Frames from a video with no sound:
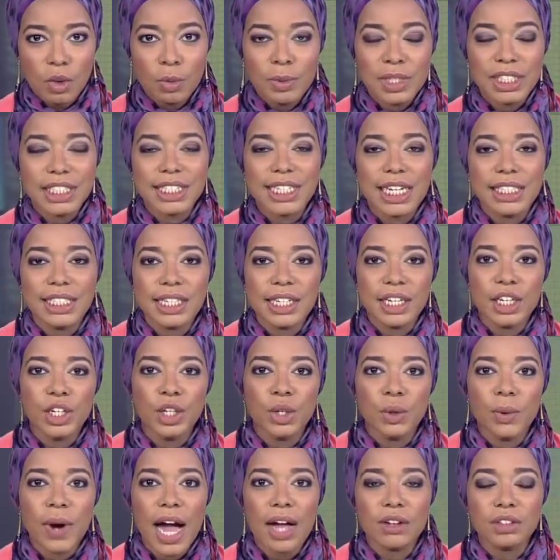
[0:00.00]
We'll be discussing a
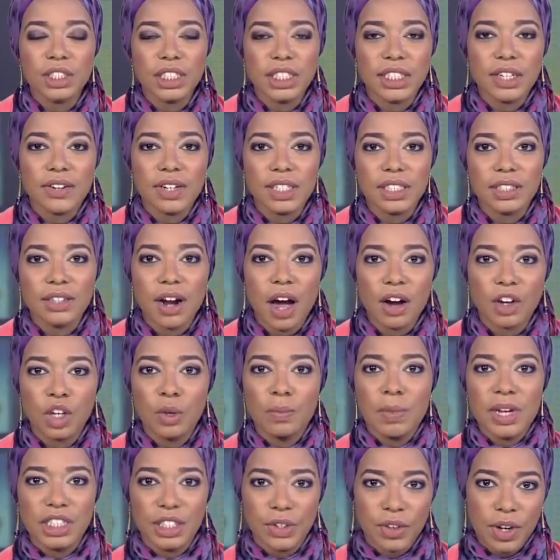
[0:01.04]
new Al Jazeera
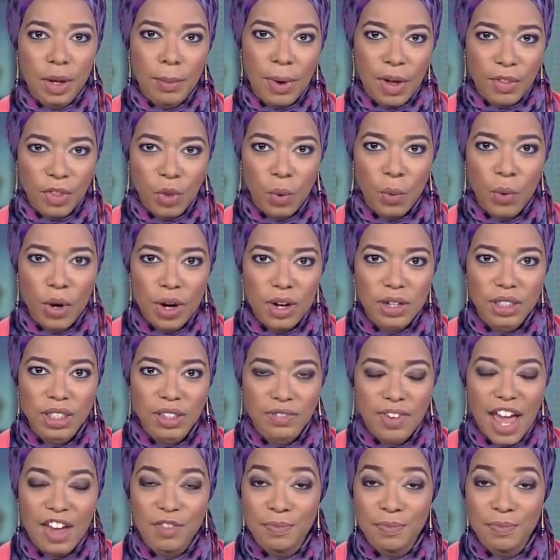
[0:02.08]
documentary about the world of